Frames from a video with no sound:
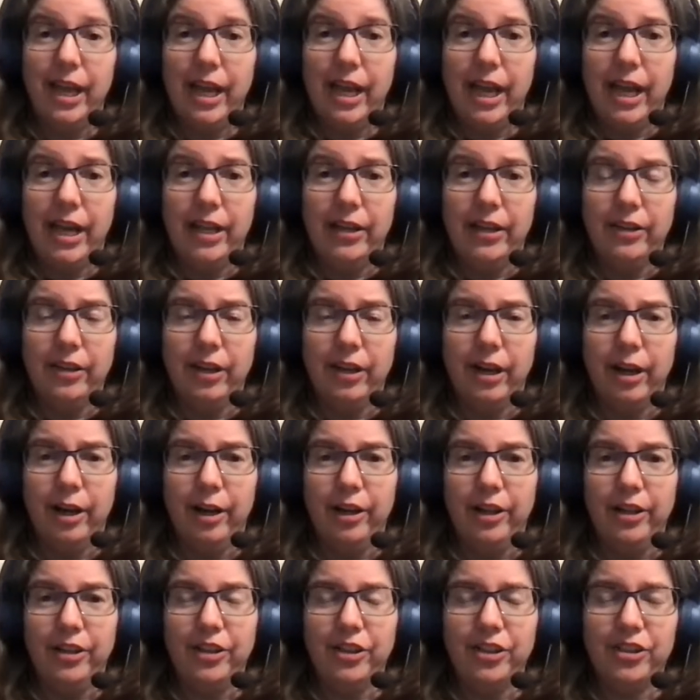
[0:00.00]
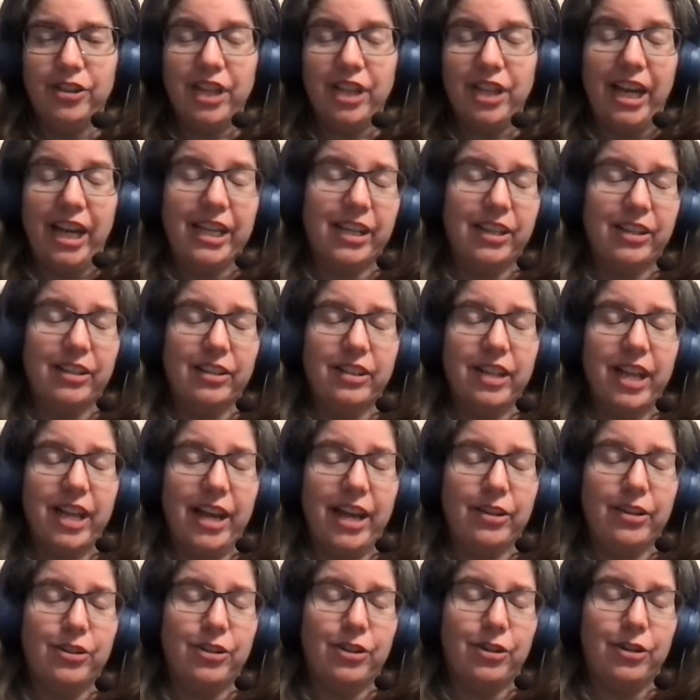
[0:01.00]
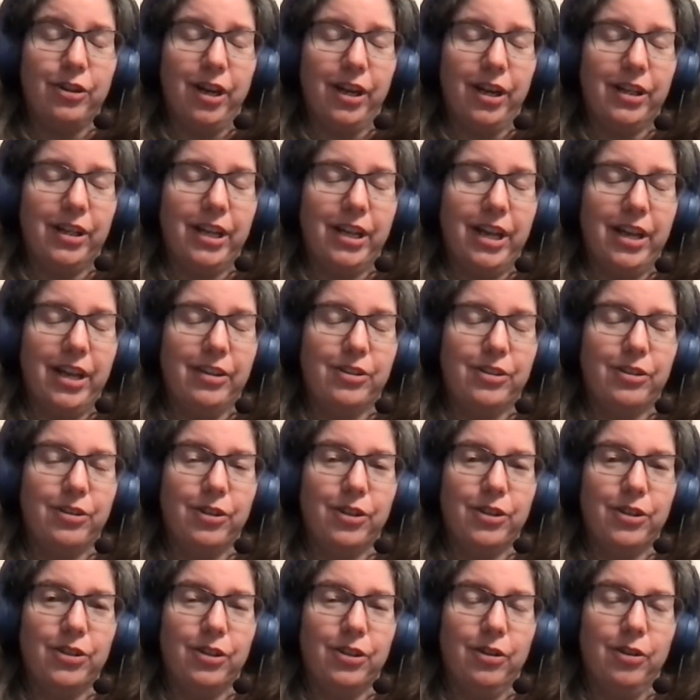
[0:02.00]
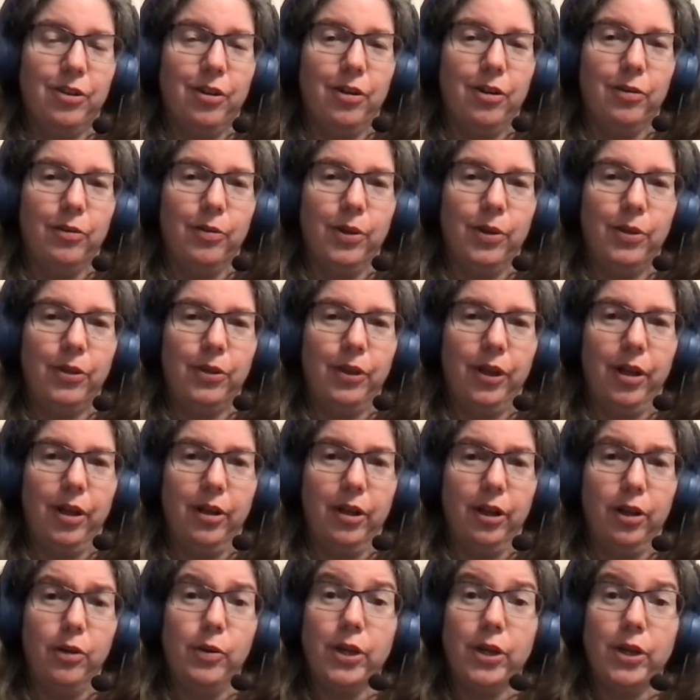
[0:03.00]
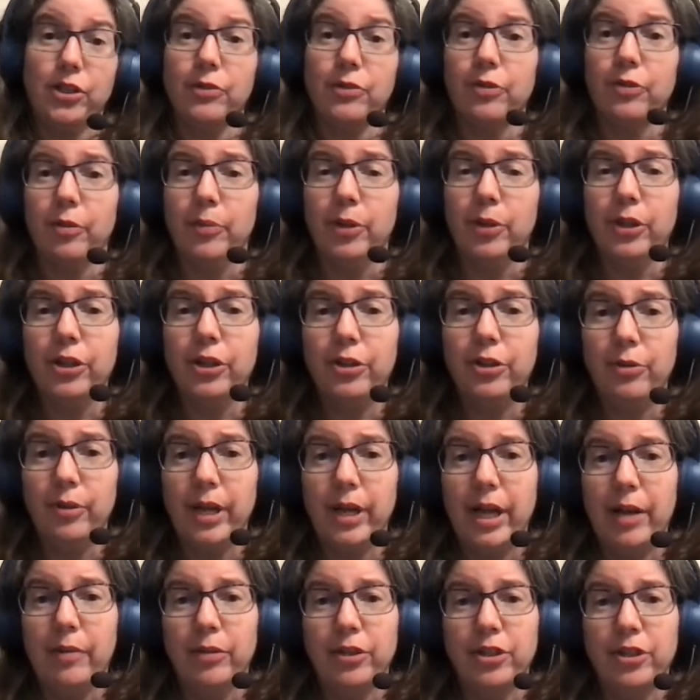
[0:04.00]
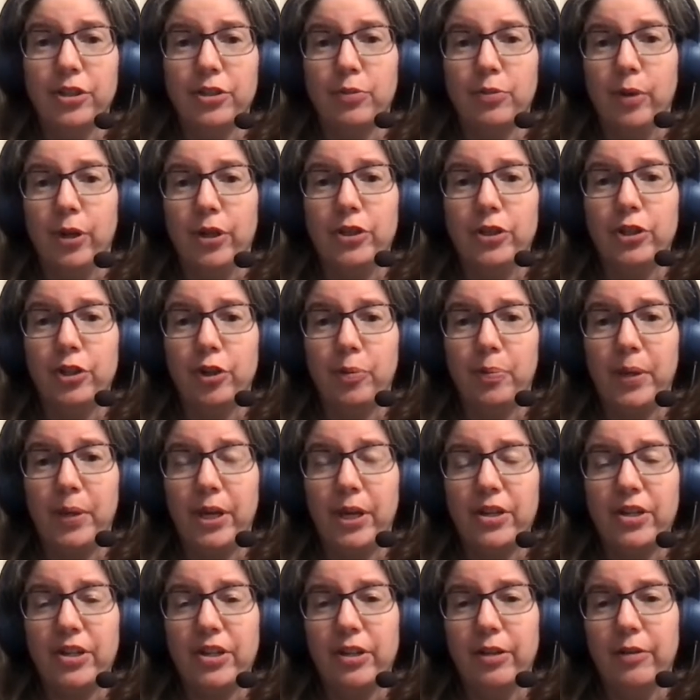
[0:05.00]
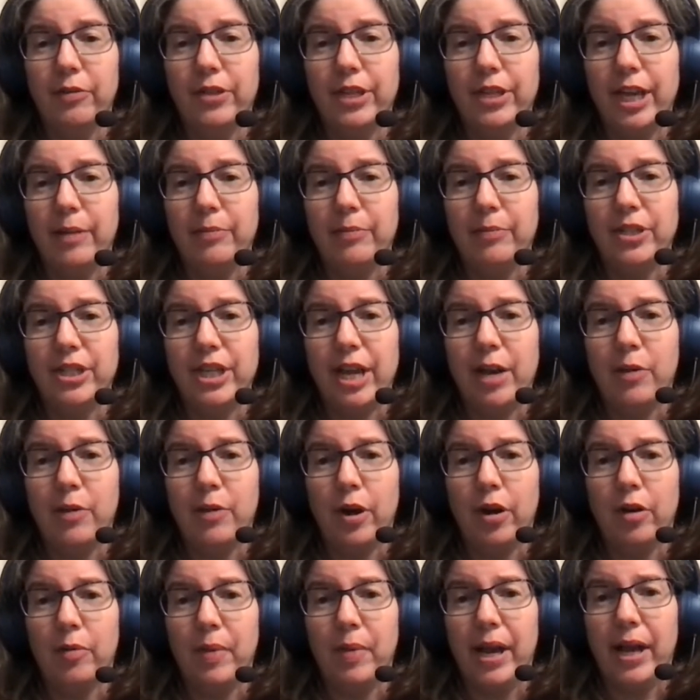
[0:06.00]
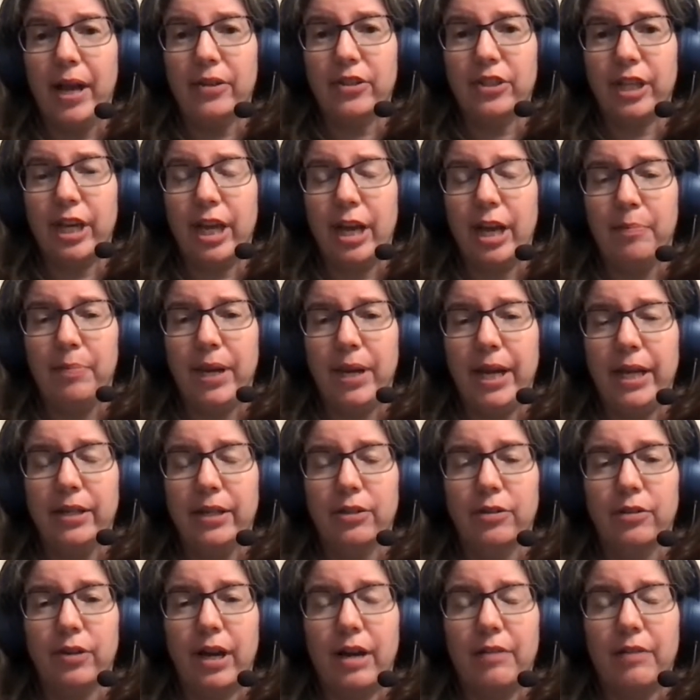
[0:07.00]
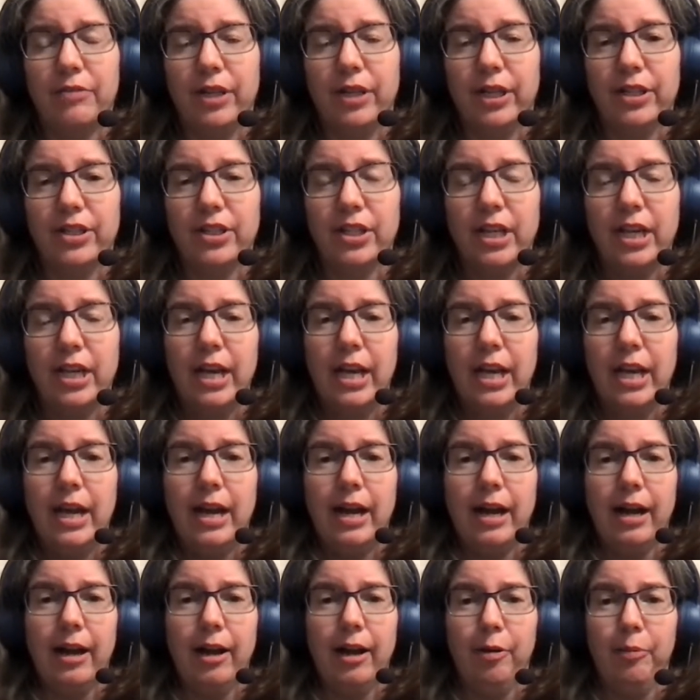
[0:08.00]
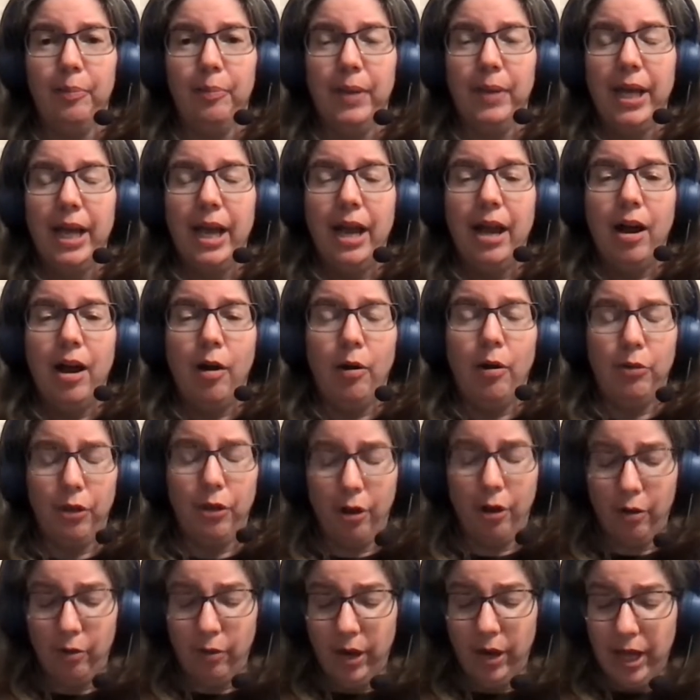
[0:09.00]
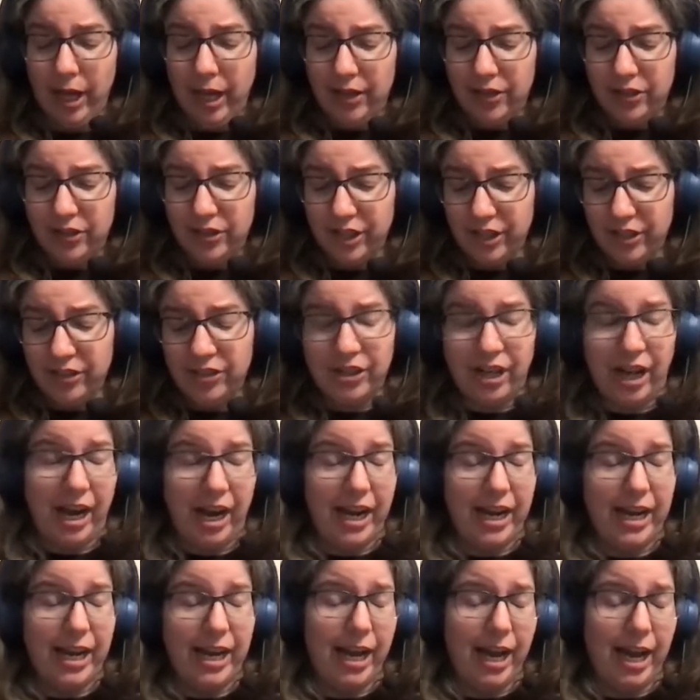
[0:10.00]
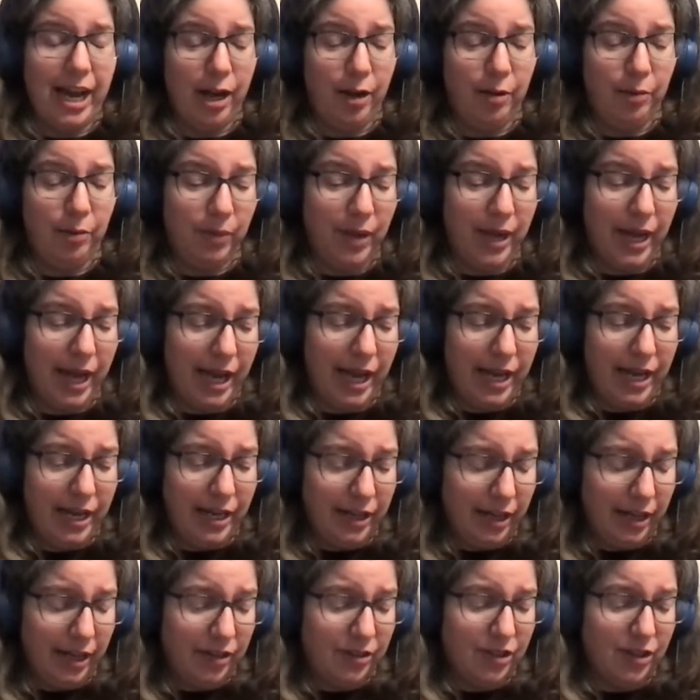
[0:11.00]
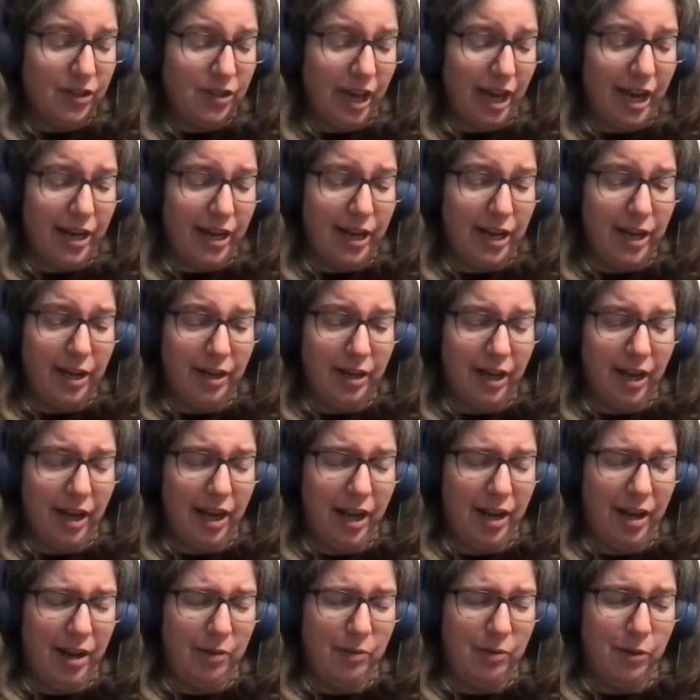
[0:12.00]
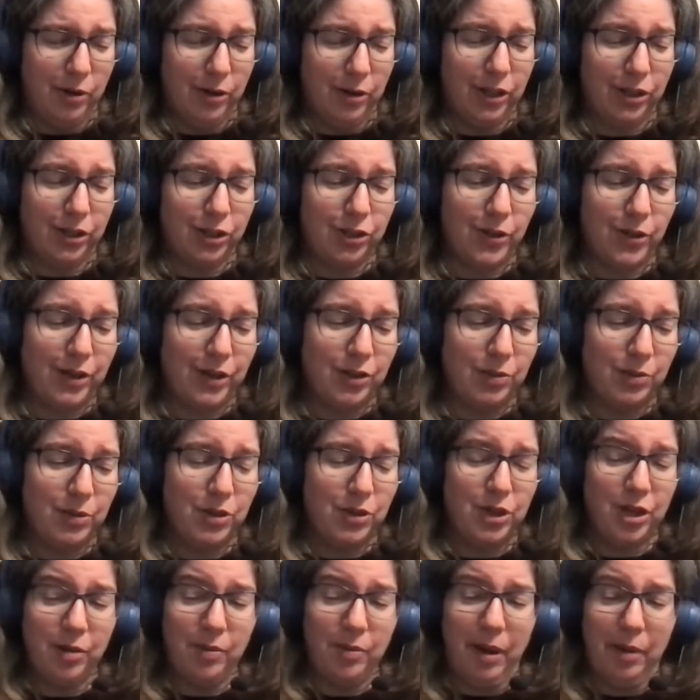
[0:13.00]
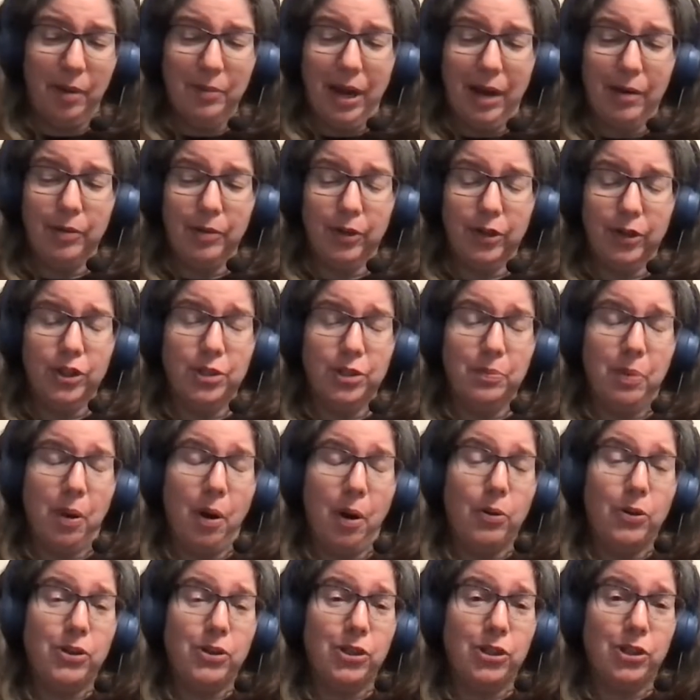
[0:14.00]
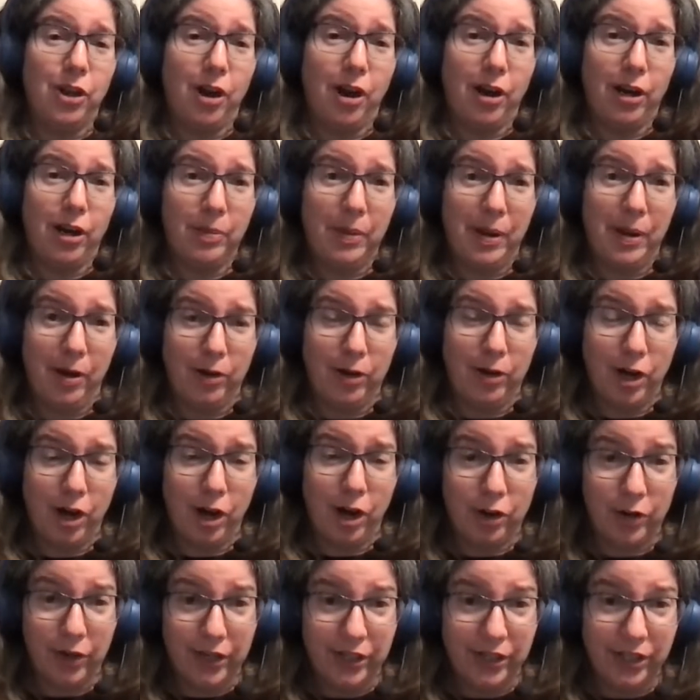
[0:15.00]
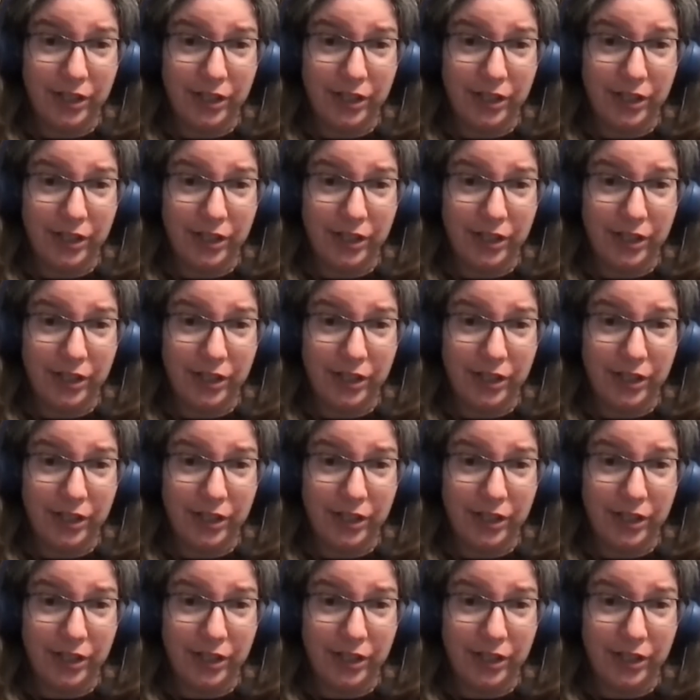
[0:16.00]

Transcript: and uh, this I can answer. I can answer this along with uh, a question from the Q and A, which is, what is your opinion of the MTA Wear Mask campaign graphics? Um, although since I am a since I eh, eh, work at the Transit Museum, I'm not really supposed to talk about current